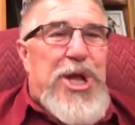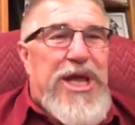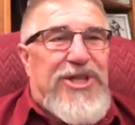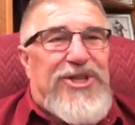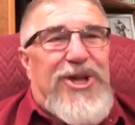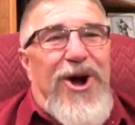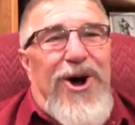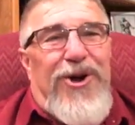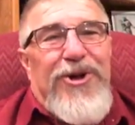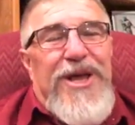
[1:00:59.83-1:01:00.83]
It's
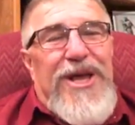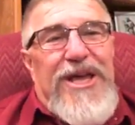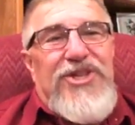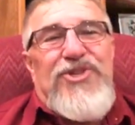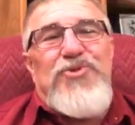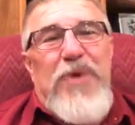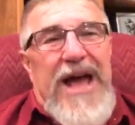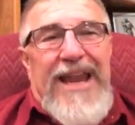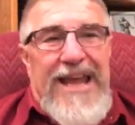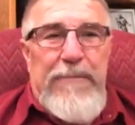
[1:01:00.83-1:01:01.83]
called his
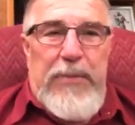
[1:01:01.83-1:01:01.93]
dwelling